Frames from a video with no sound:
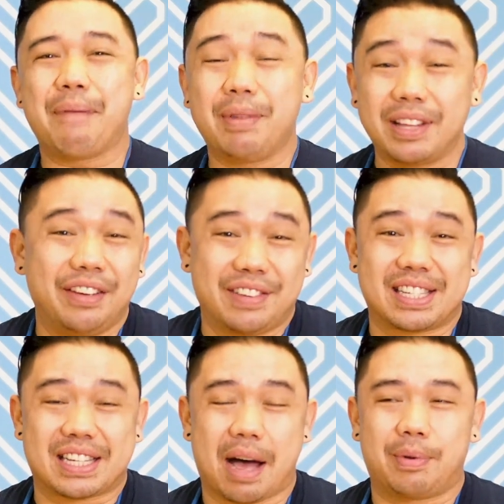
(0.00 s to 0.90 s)
I believe
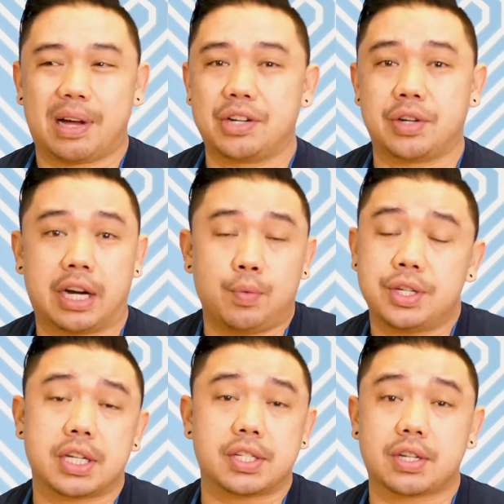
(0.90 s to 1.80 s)
it's a couple hundred, and
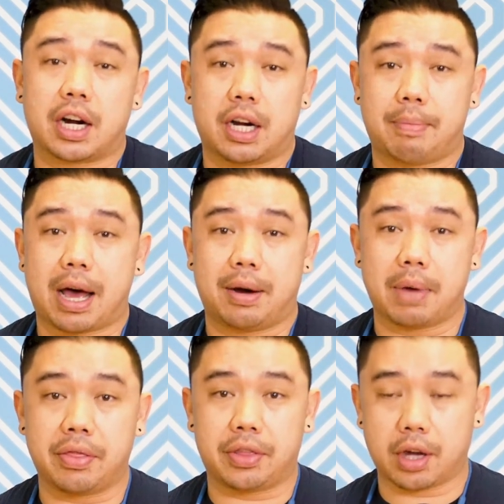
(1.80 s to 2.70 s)
we just started about a
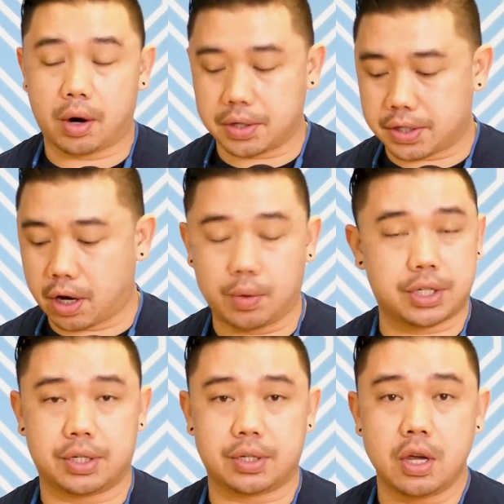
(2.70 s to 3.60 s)
month ago or so,
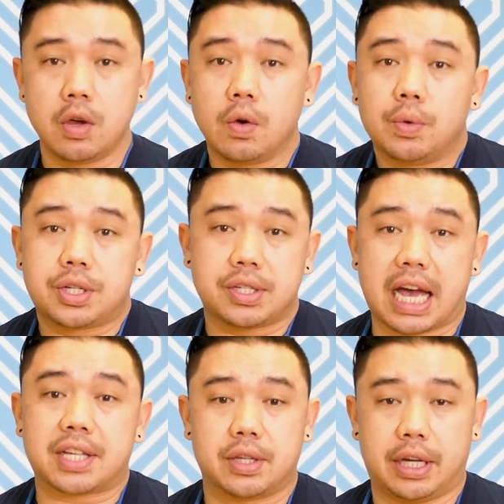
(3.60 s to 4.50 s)
which is
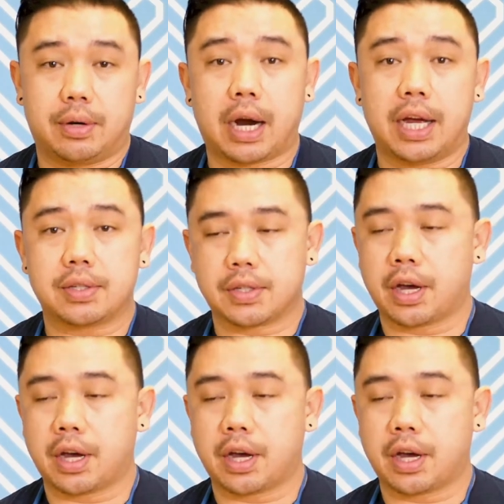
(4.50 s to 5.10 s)
excellent, right?